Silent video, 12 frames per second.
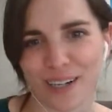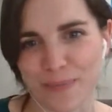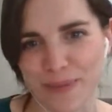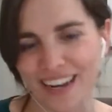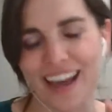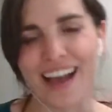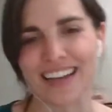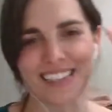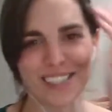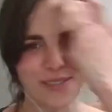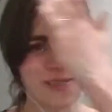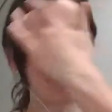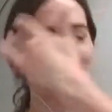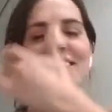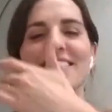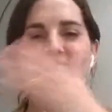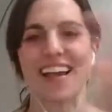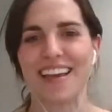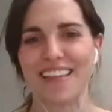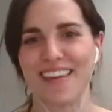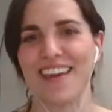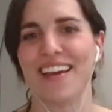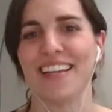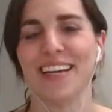but I do have to say
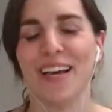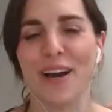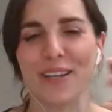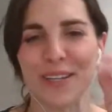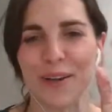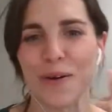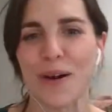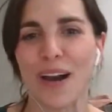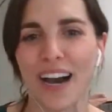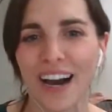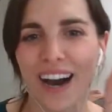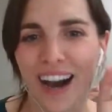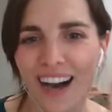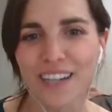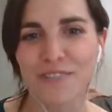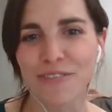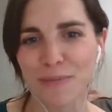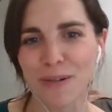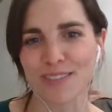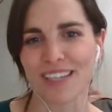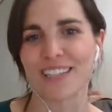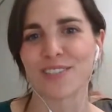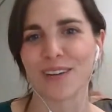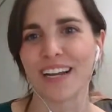that, a hug from Jose
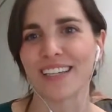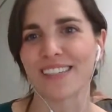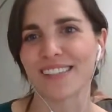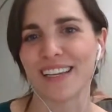Andres,